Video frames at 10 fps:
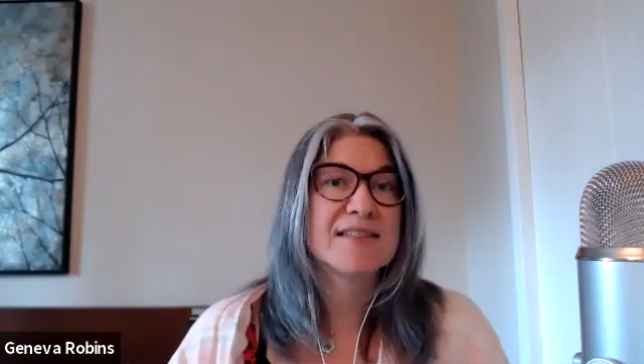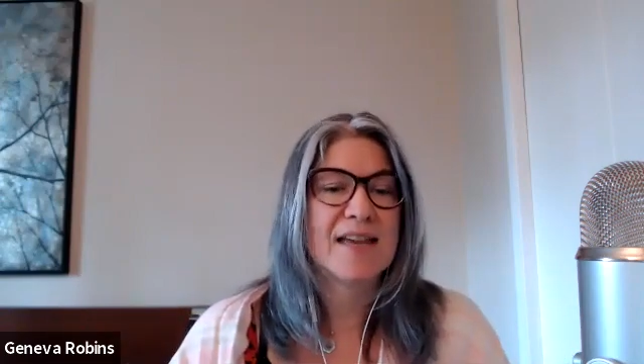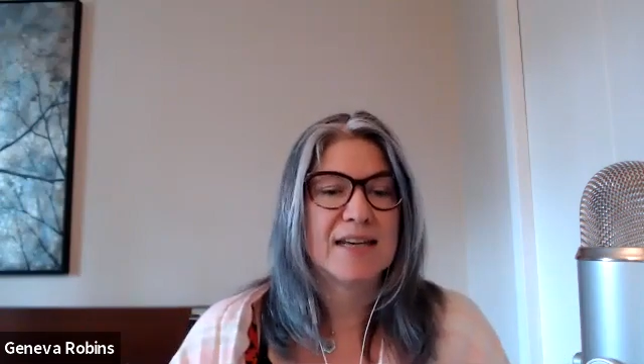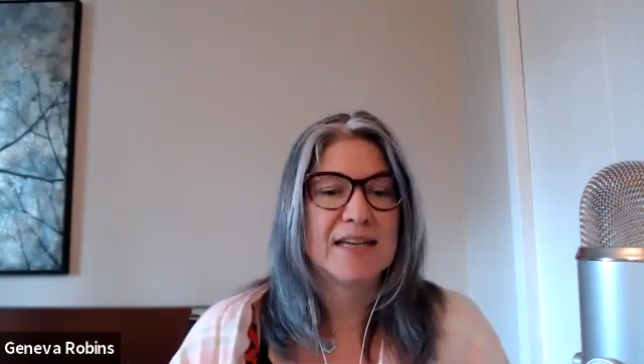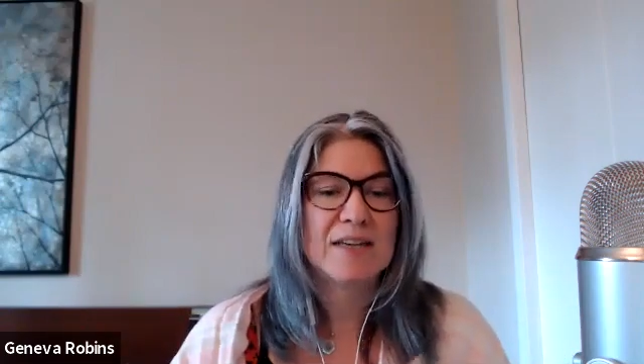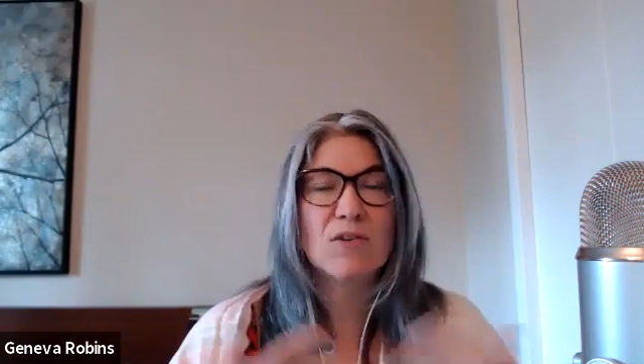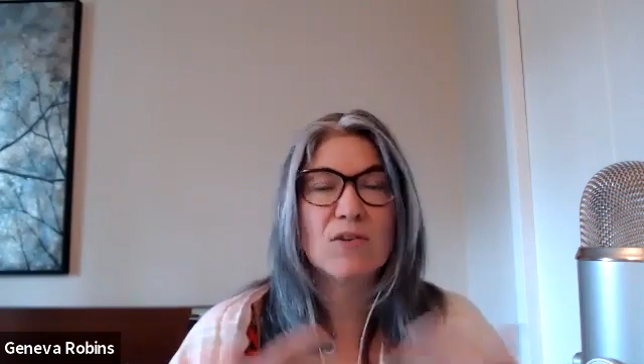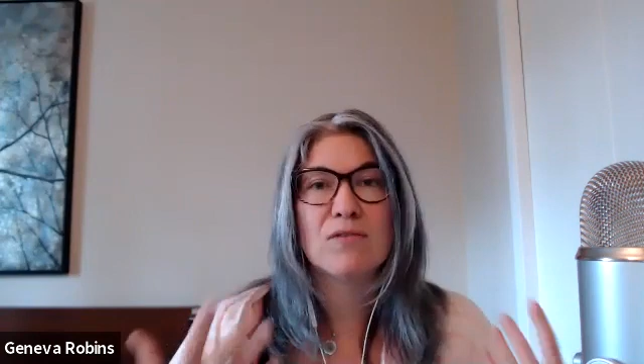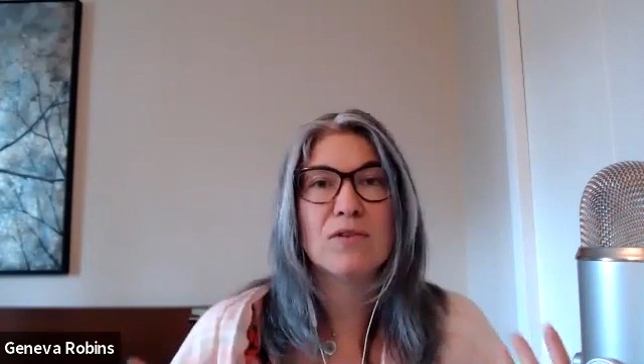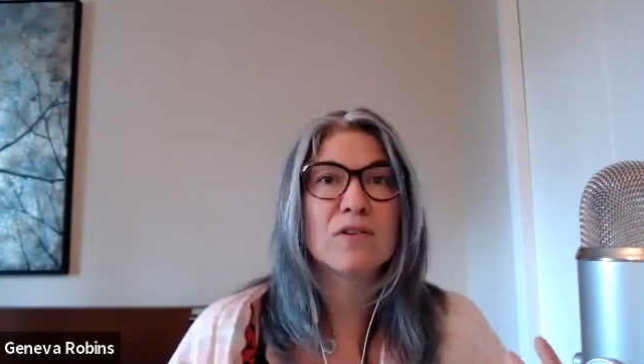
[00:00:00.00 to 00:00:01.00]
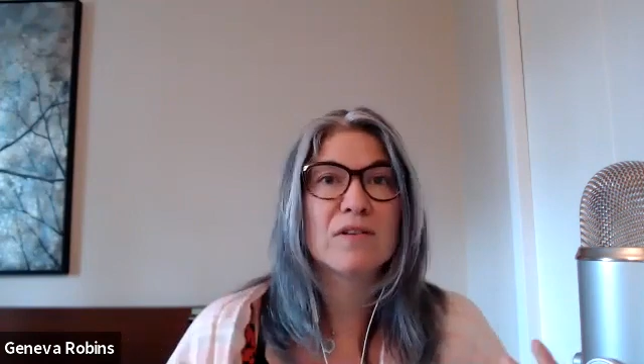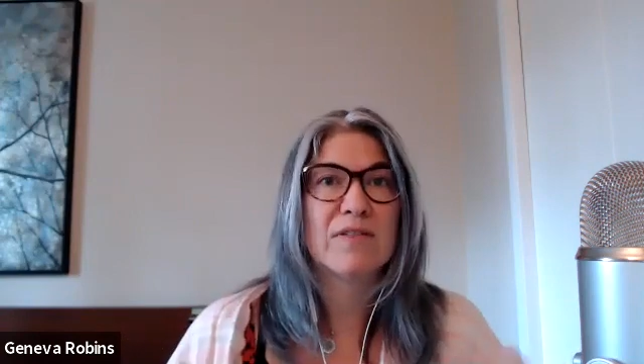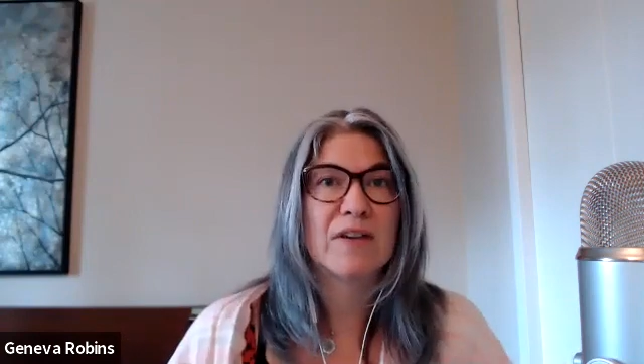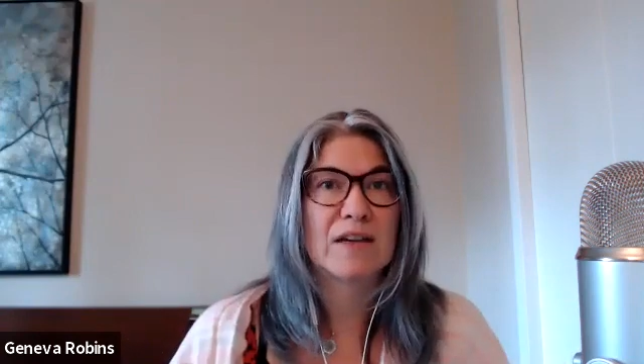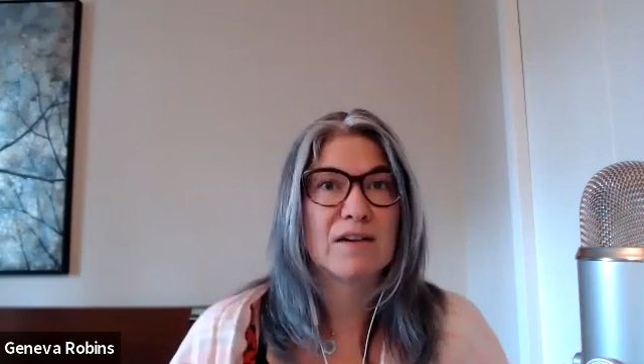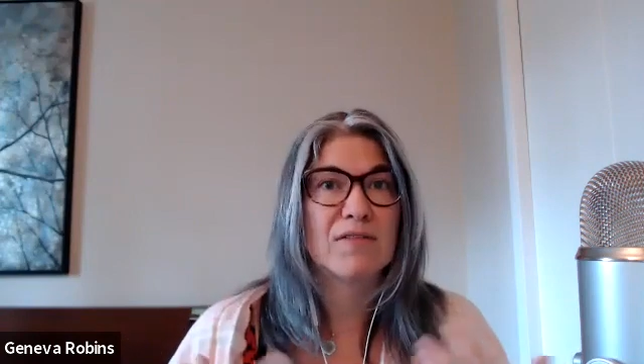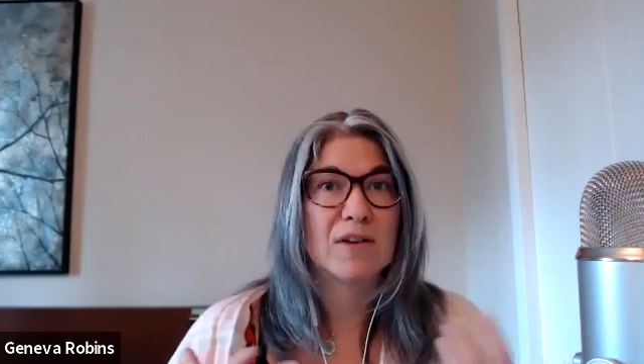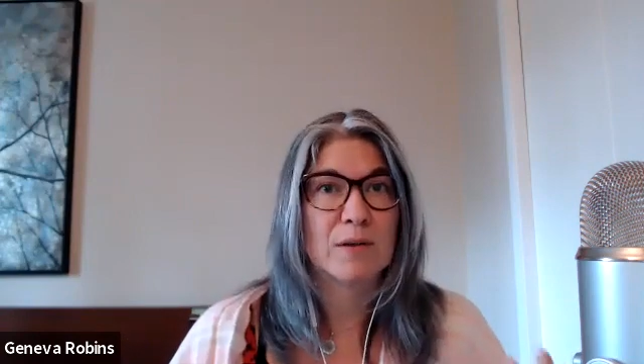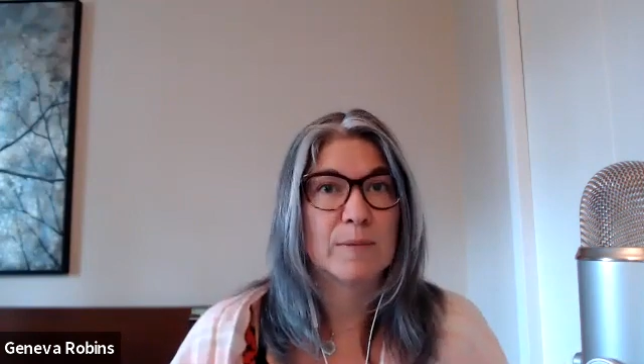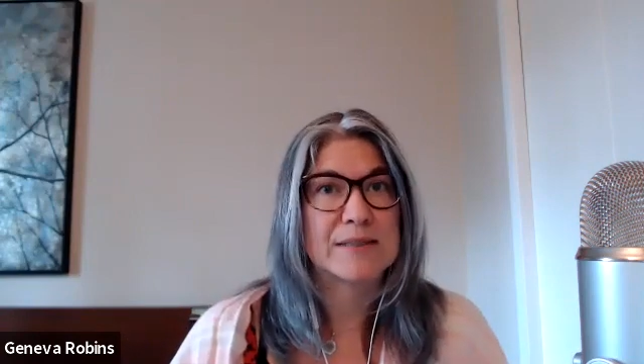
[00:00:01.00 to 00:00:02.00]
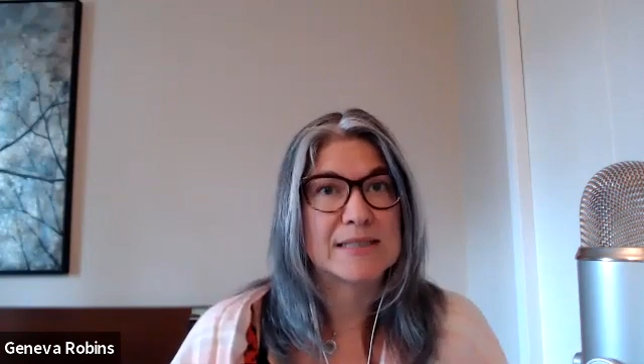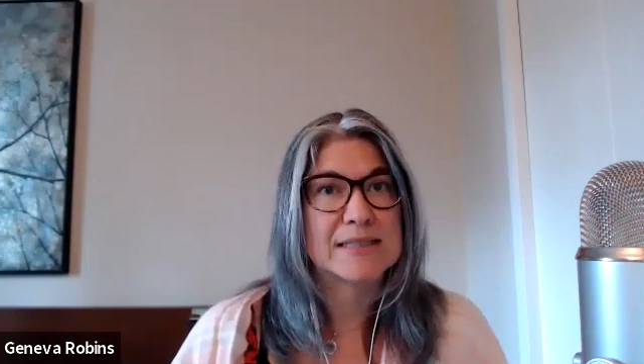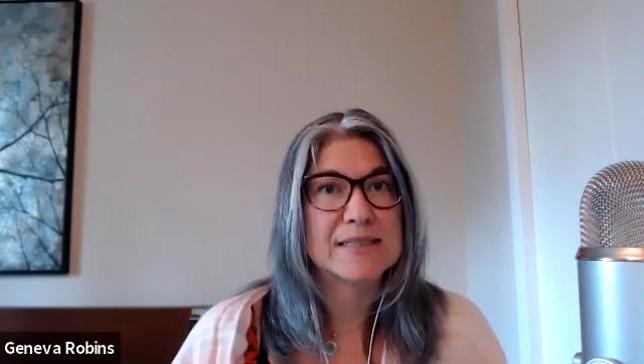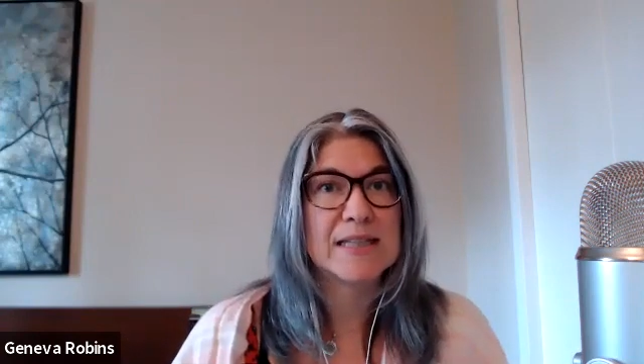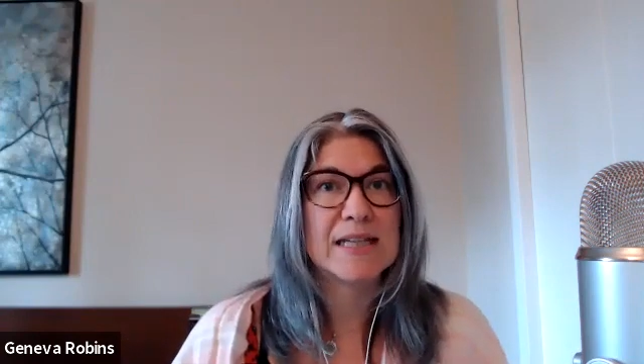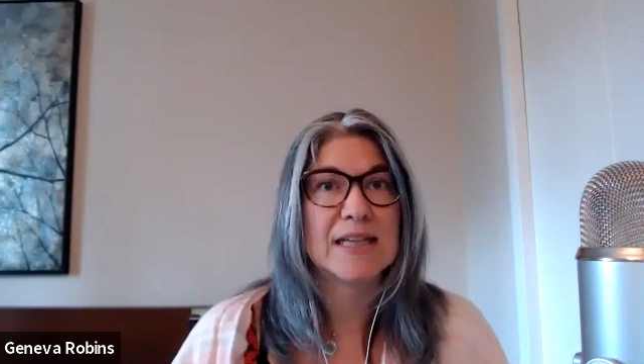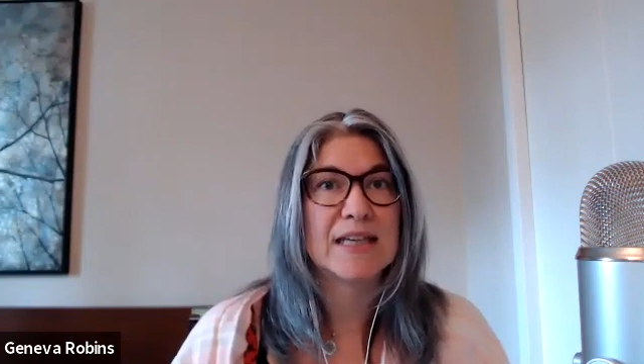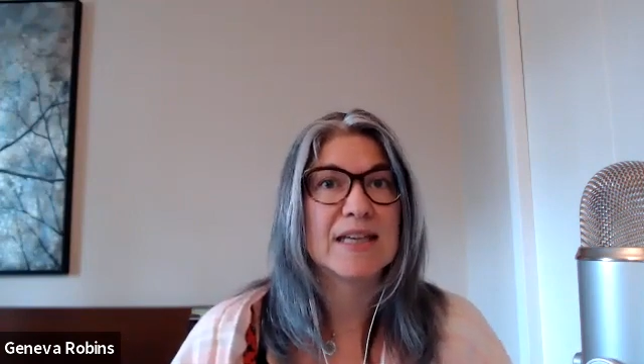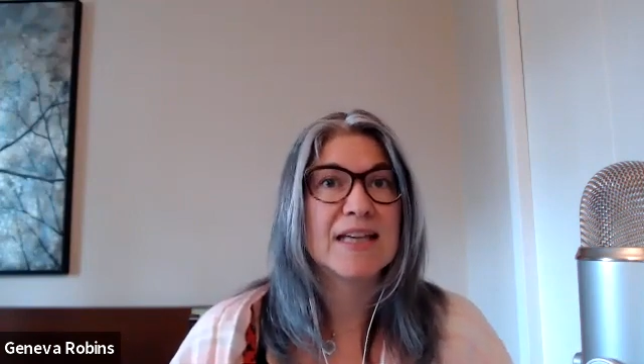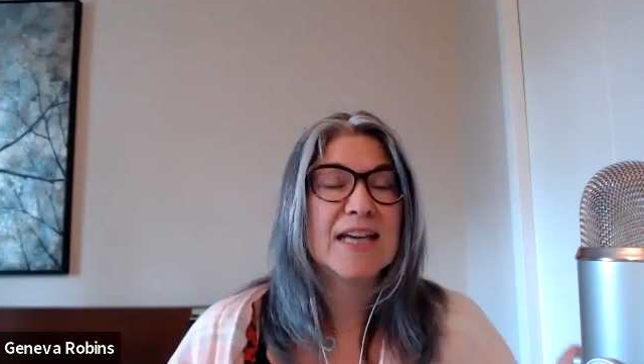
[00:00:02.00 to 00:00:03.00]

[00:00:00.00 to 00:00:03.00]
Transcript: And even if you're living in a very busy city,